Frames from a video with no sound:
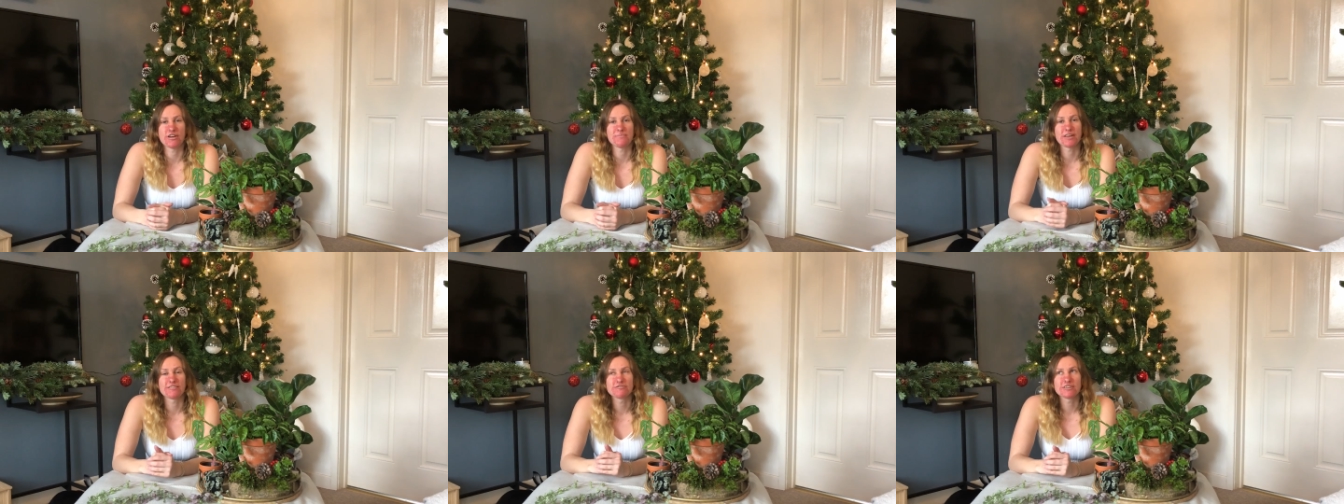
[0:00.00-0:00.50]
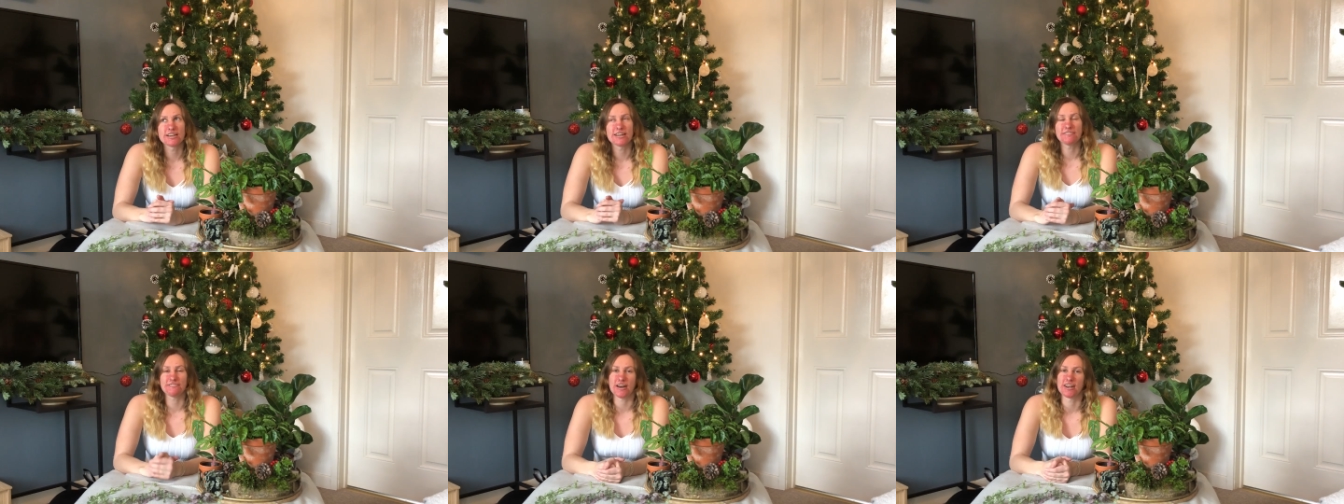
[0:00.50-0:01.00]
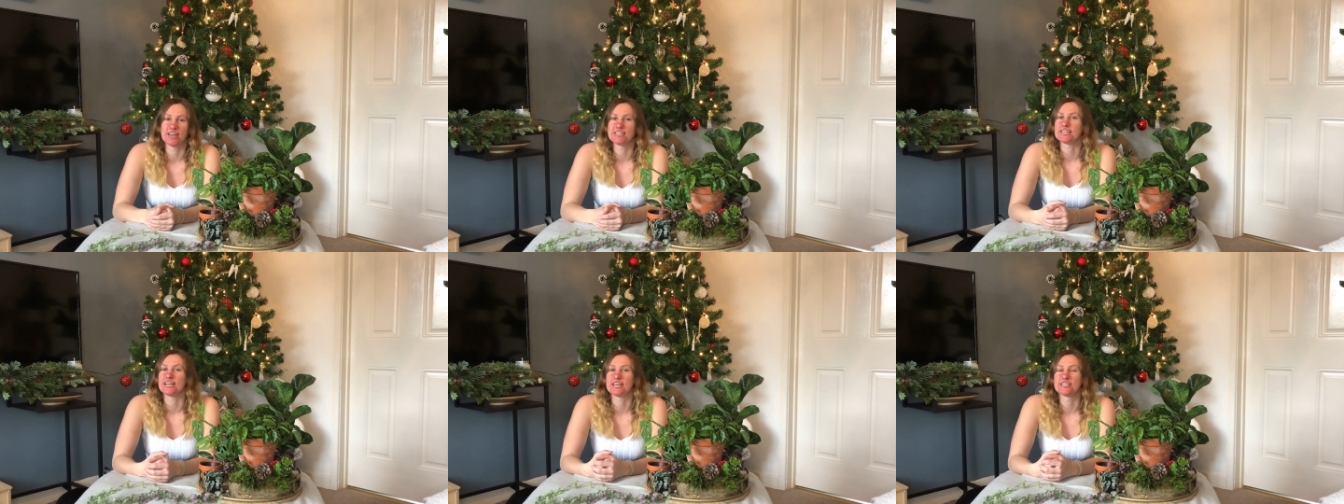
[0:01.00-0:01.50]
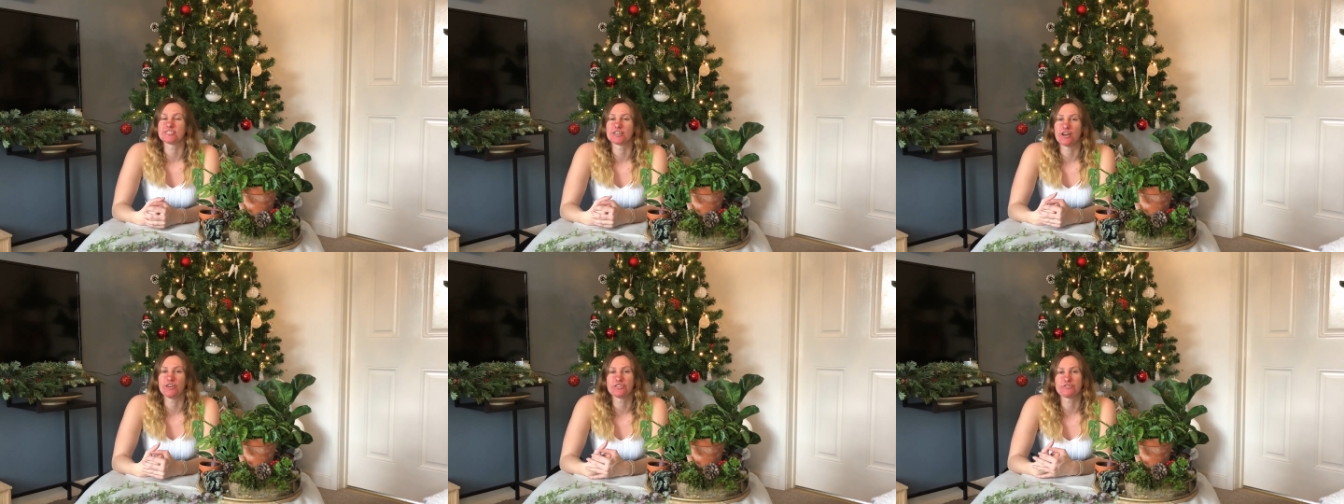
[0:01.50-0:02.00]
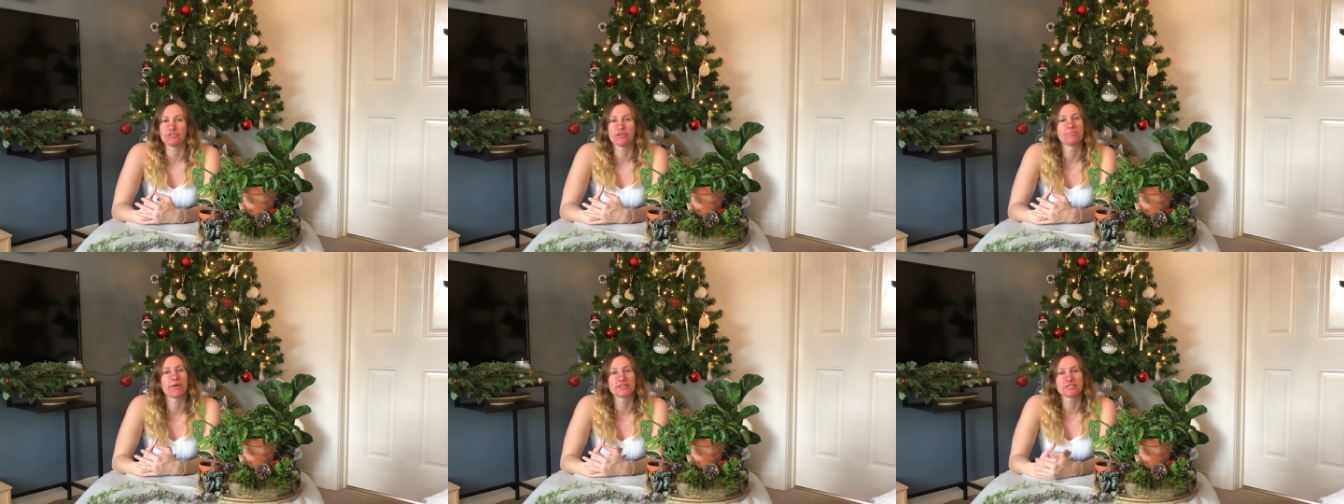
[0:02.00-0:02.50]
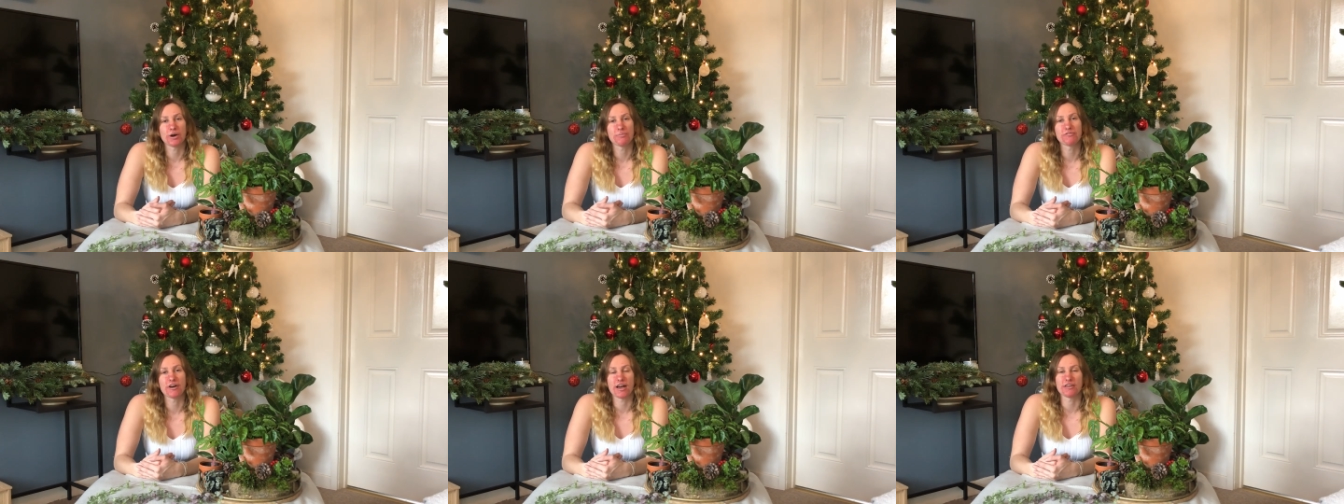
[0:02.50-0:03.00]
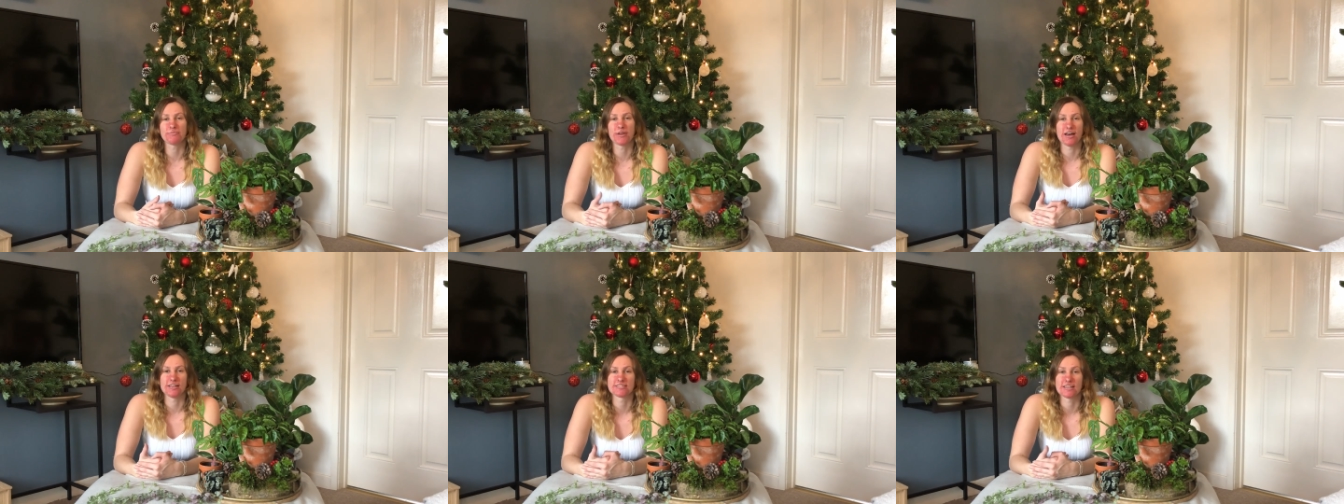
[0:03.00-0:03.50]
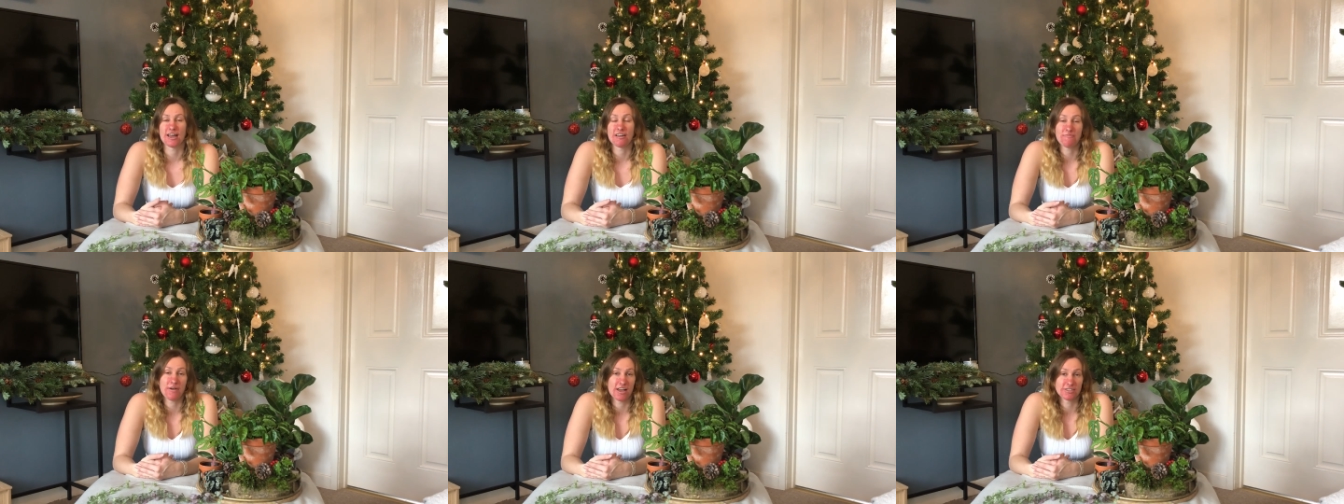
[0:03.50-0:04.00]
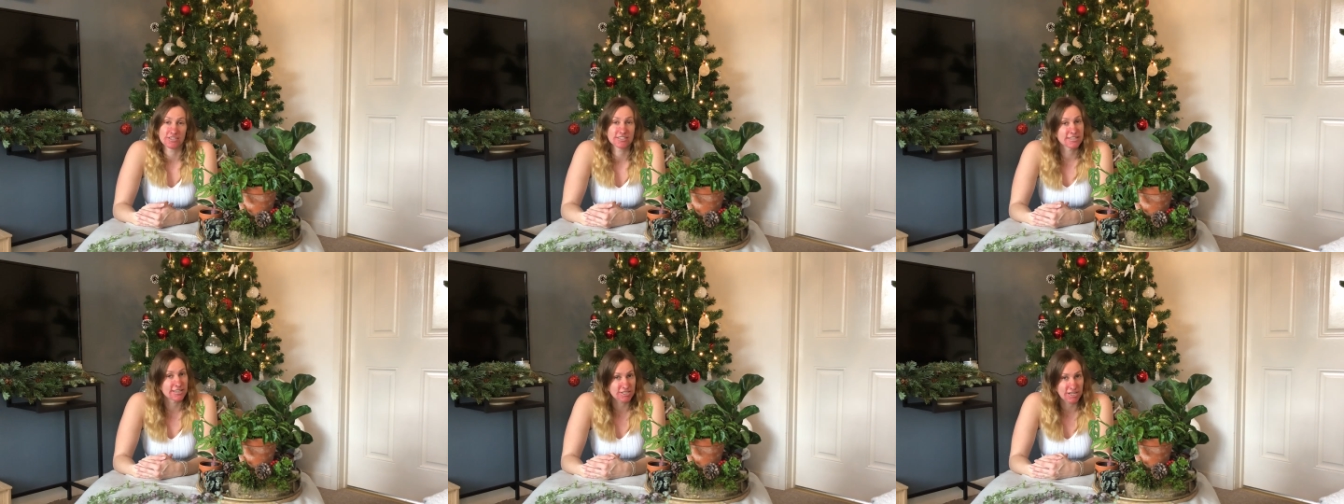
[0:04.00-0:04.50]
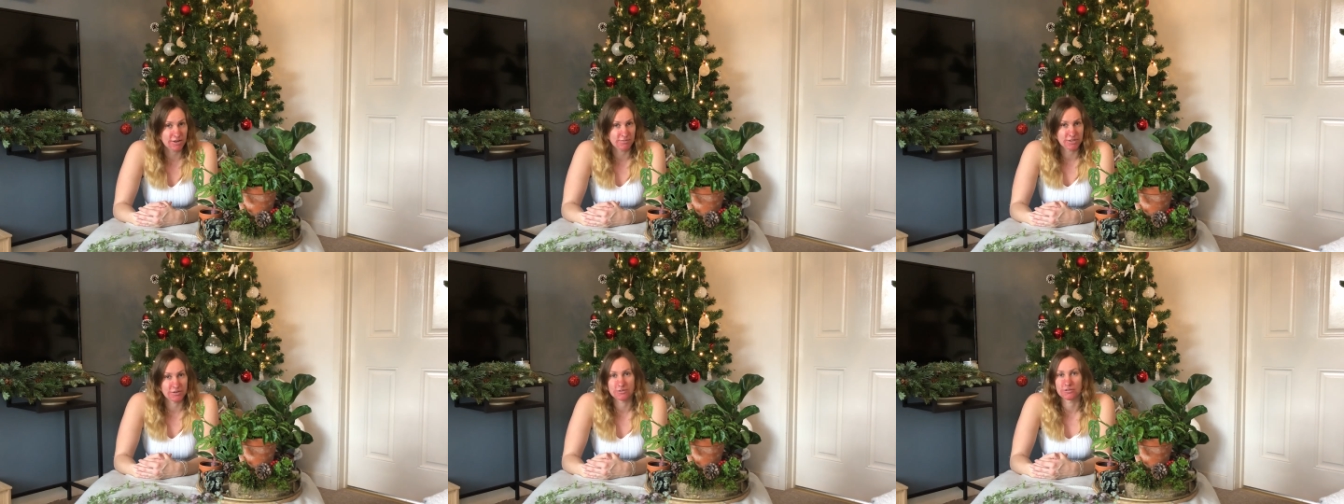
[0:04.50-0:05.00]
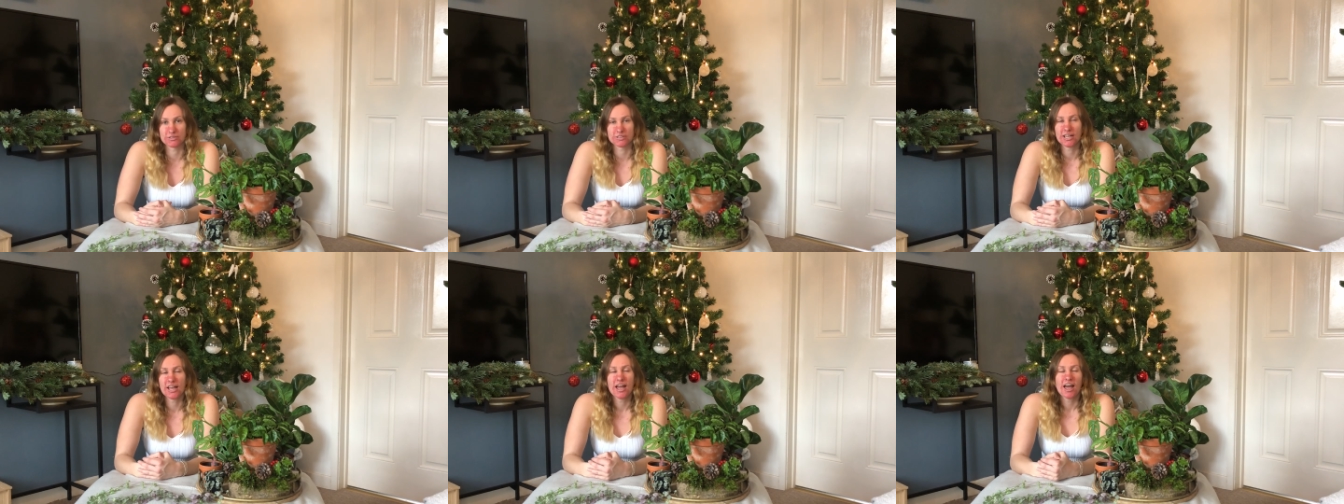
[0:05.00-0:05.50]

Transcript: it'd be a really fun idea to go through my top 5 plants that I have purchased this year with you all.